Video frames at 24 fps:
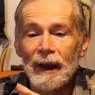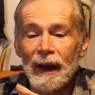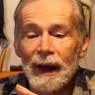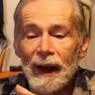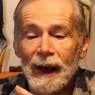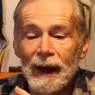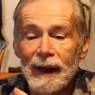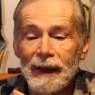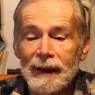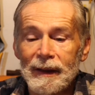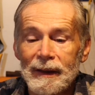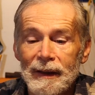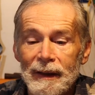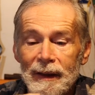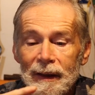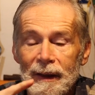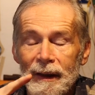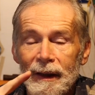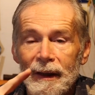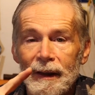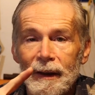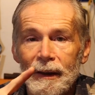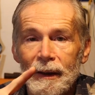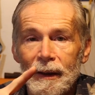and
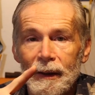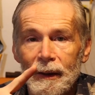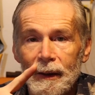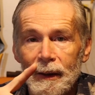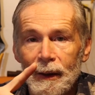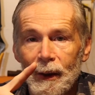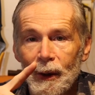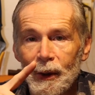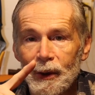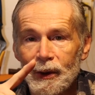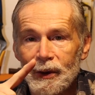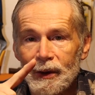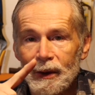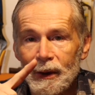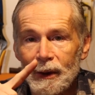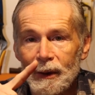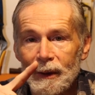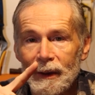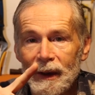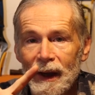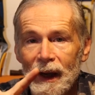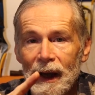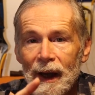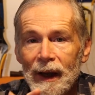
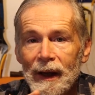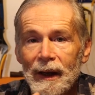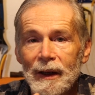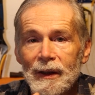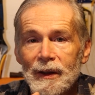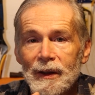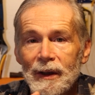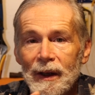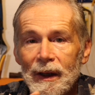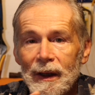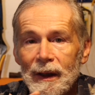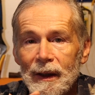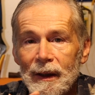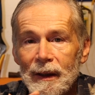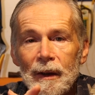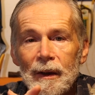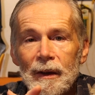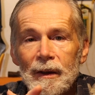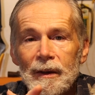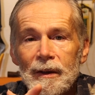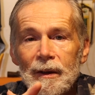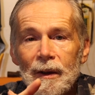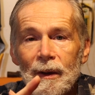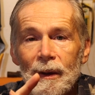also energy.
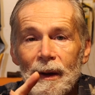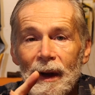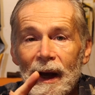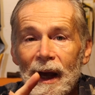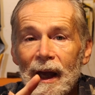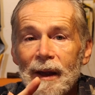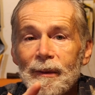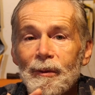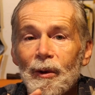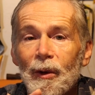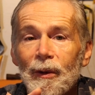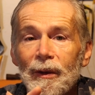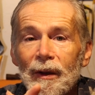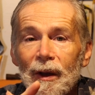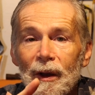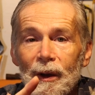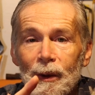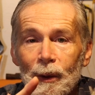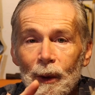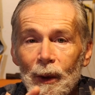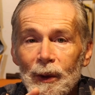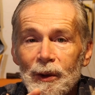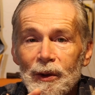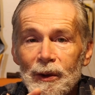So I am on the
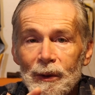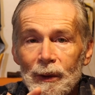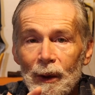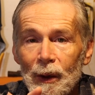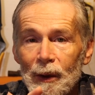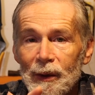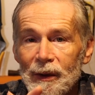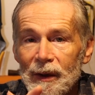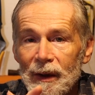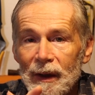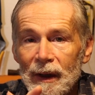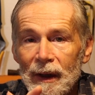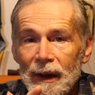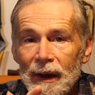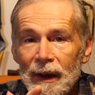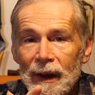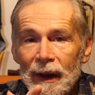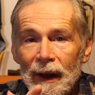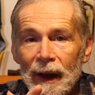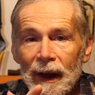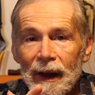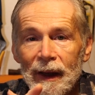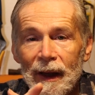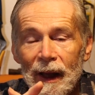crossroad,
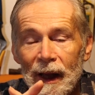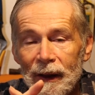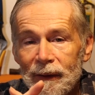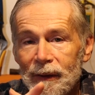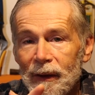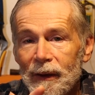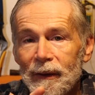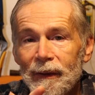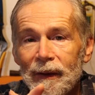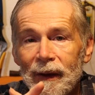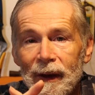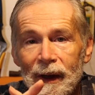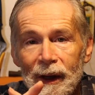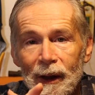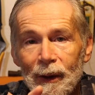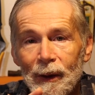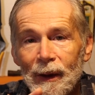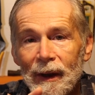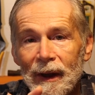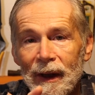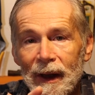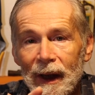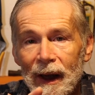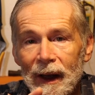and every video
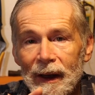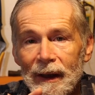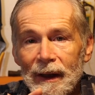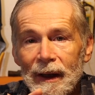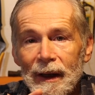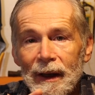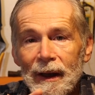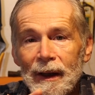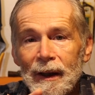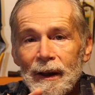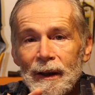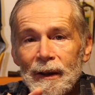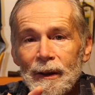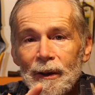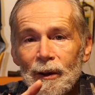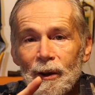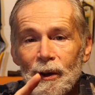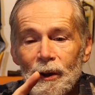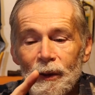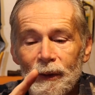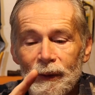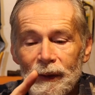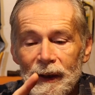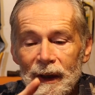again
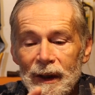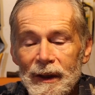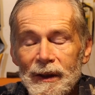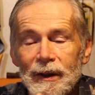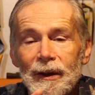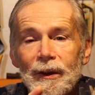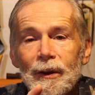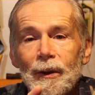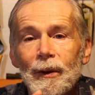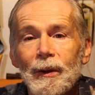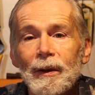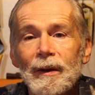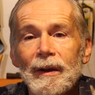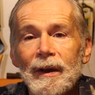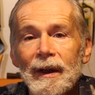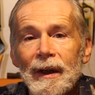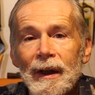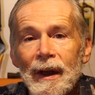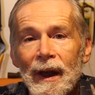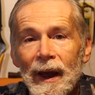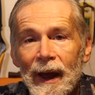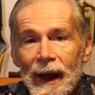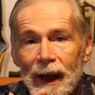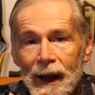of these 2
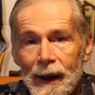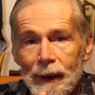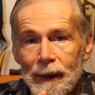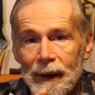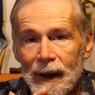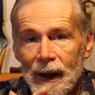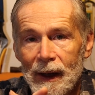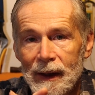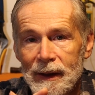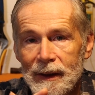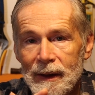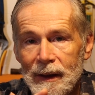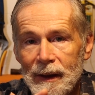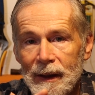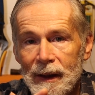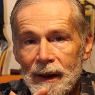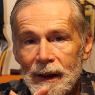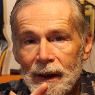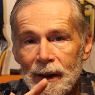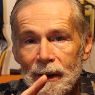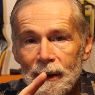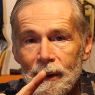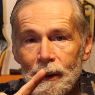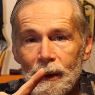areas,
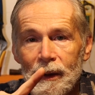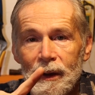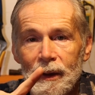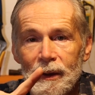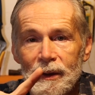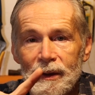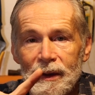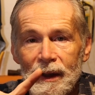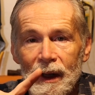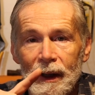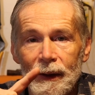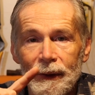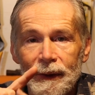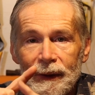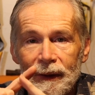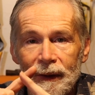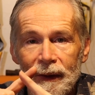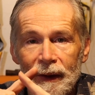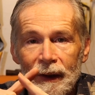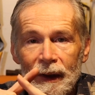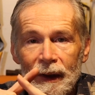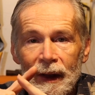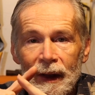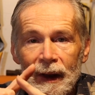do-it-yourself
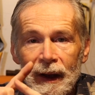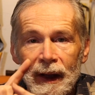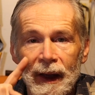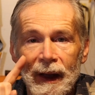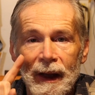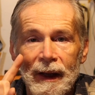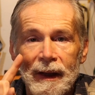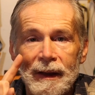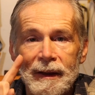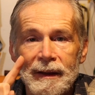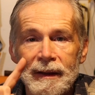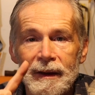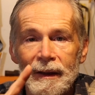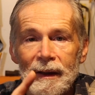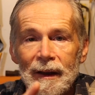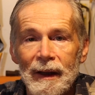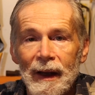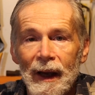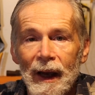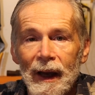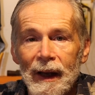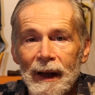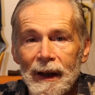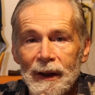and
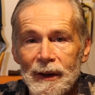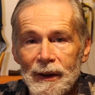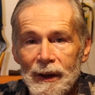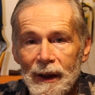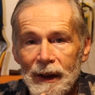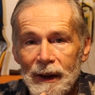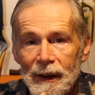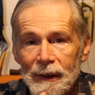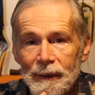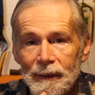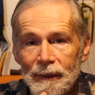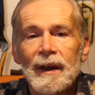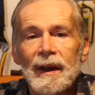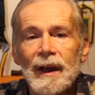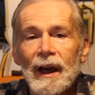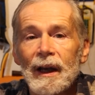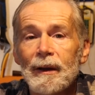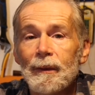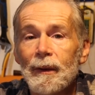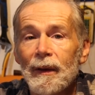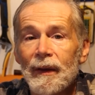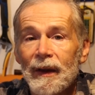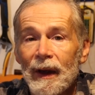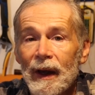energy.
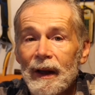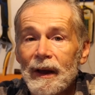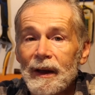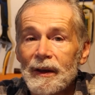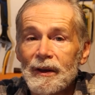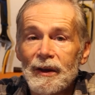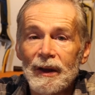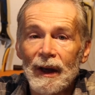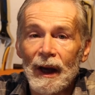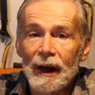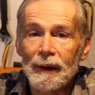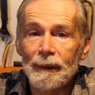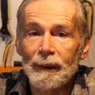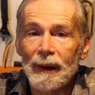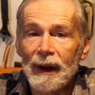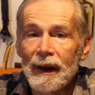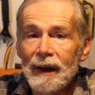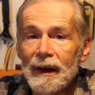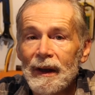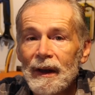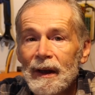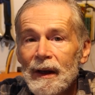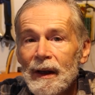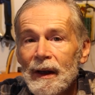And with energy I
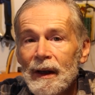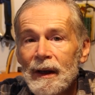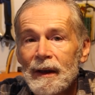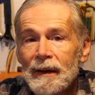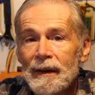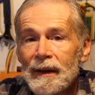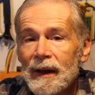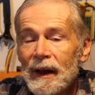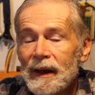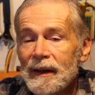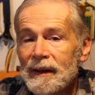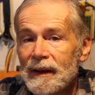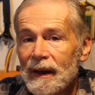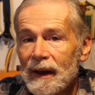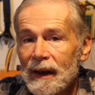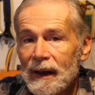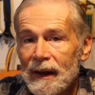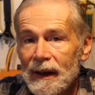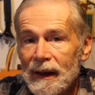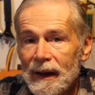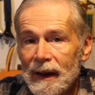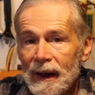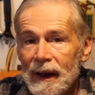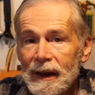mean that
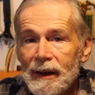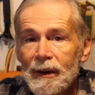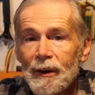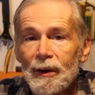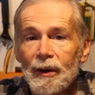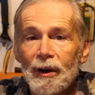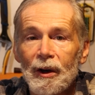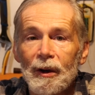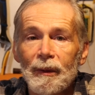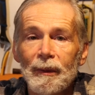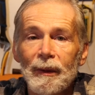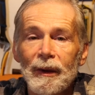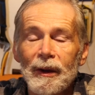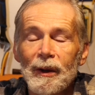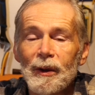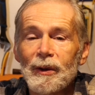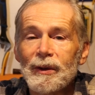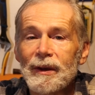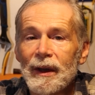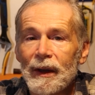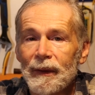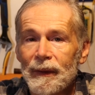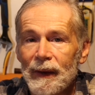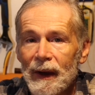in your home you
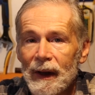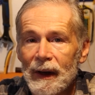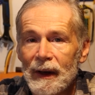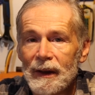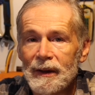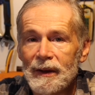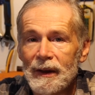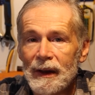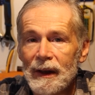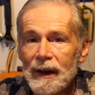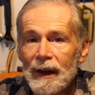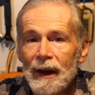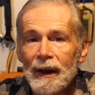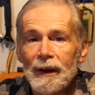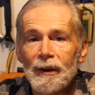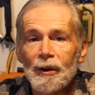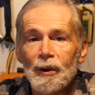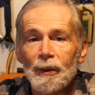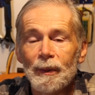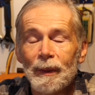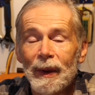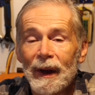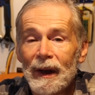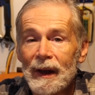save energy,
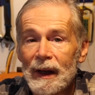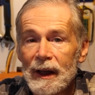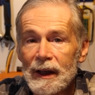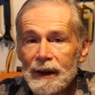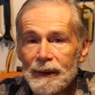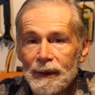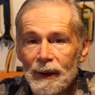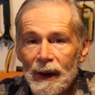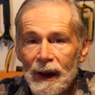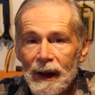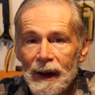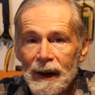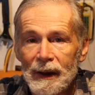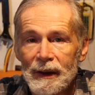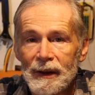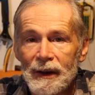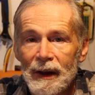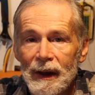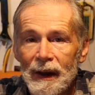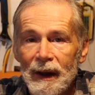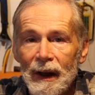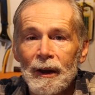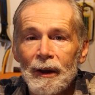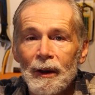you pay less for
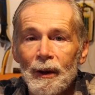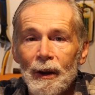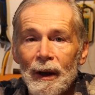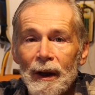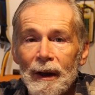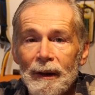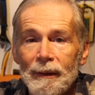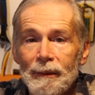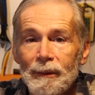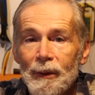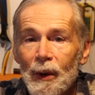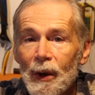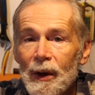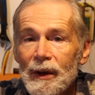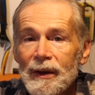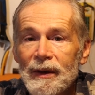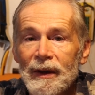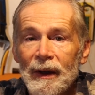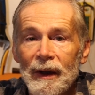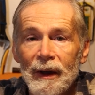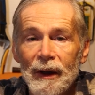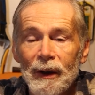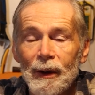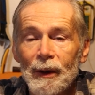energy, you are more
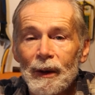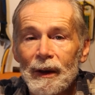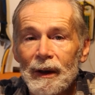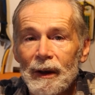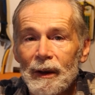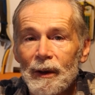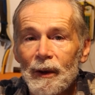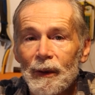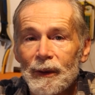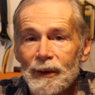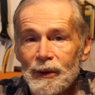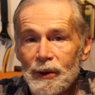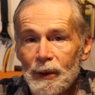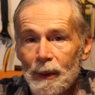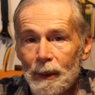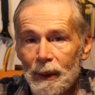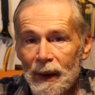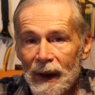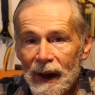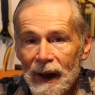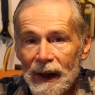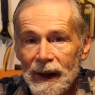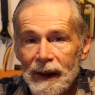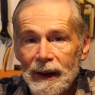secure of
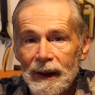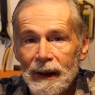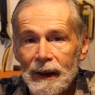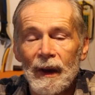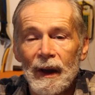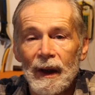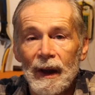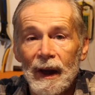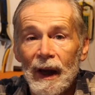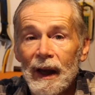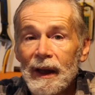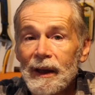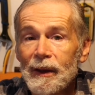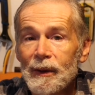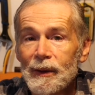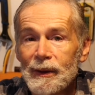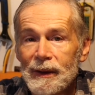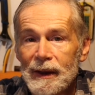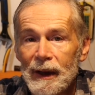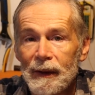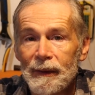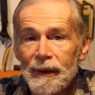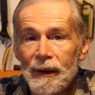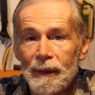supply, and you
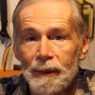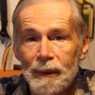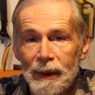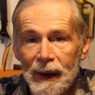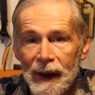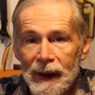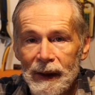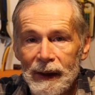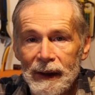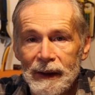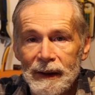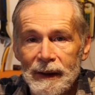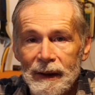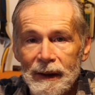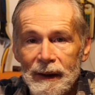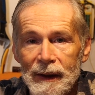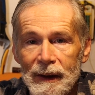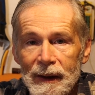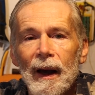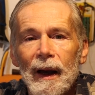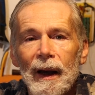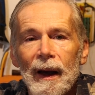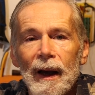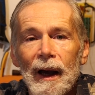save the planet.
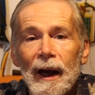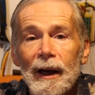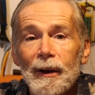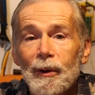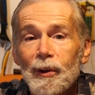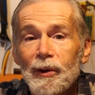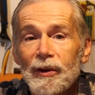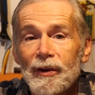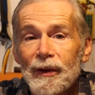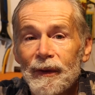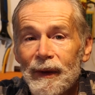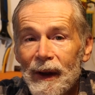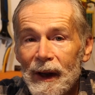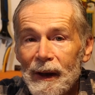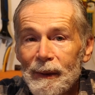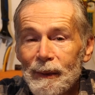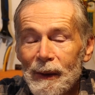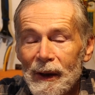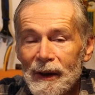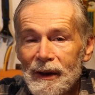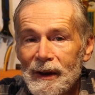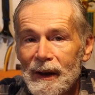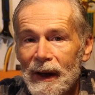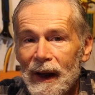I would very
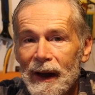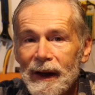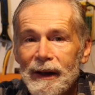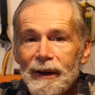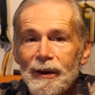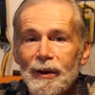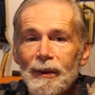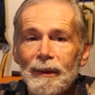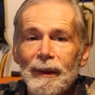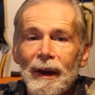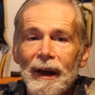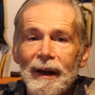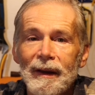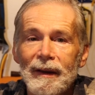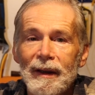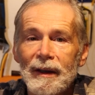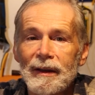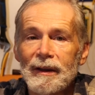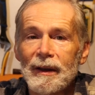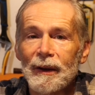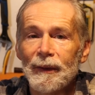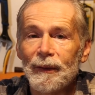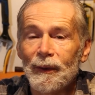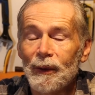much like to make
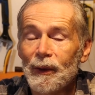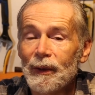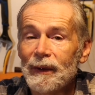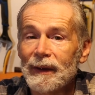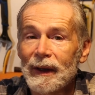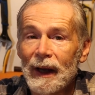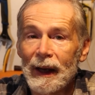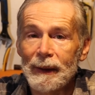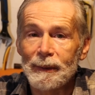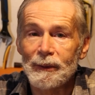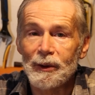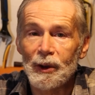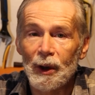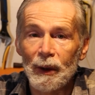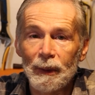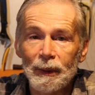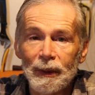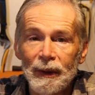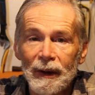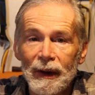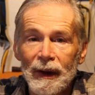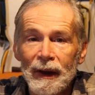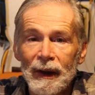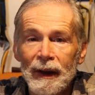this a full-time job,
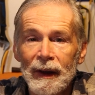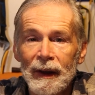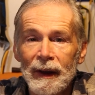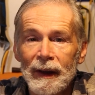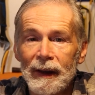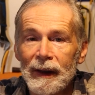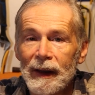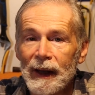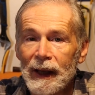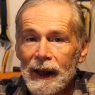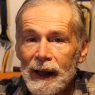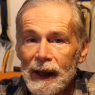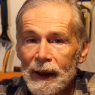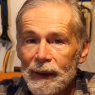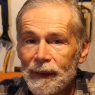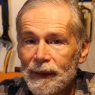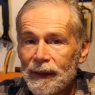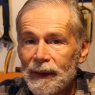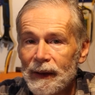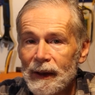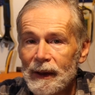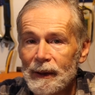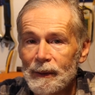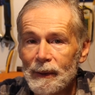and I
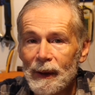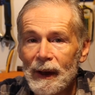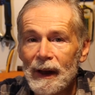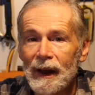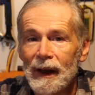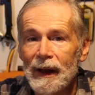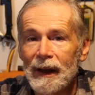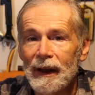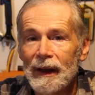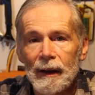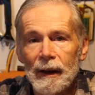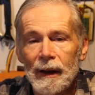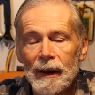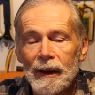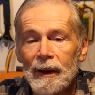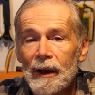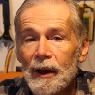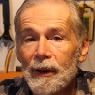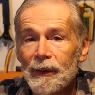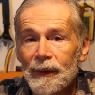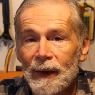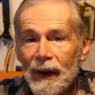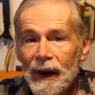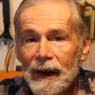have really
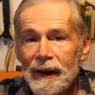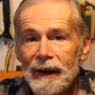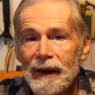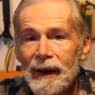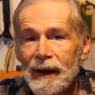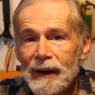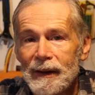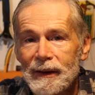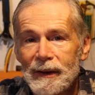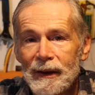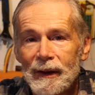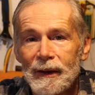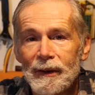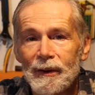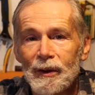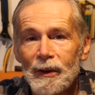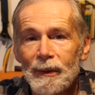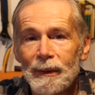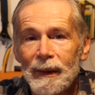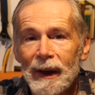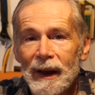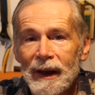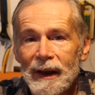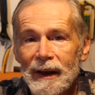enough ideas to
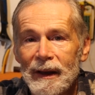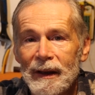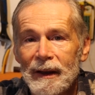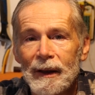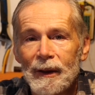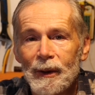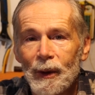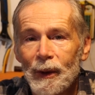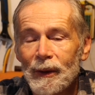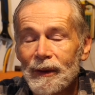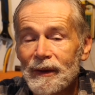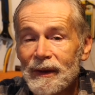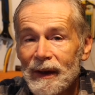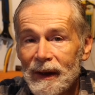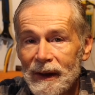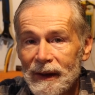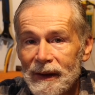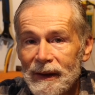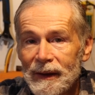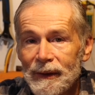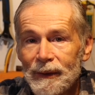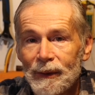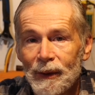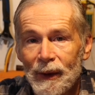make
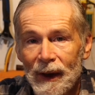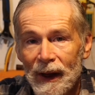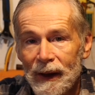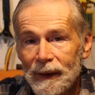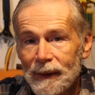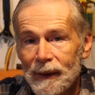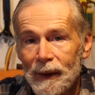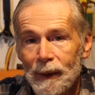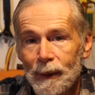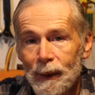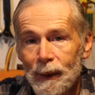content for every